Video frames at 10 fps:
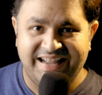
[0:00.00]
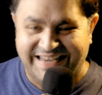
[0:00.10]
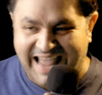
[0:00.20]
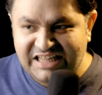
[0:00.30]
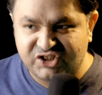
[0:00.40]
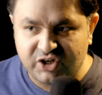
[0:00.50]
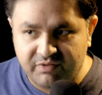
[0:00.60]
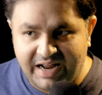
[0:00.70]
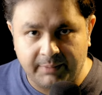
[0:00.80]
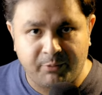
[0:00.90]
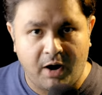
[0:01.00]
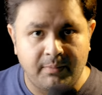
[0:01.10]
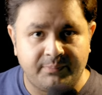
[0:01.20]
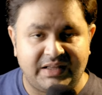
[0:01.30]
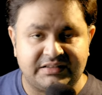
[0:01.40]
Last year, we had a
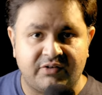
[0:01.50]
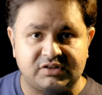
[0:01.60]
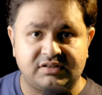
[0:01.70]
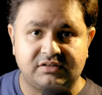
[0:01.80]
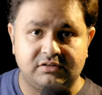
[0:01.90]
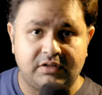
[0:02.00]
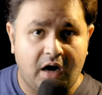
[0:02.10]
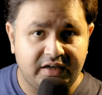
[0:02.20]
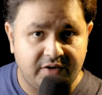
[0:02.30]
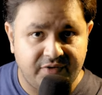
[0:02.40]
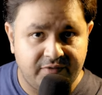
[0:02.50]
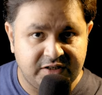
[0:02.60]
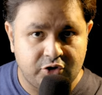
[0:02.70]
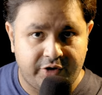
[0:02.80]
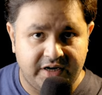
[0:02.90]
problem that there was not enough
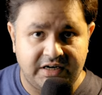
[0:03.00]
inventory.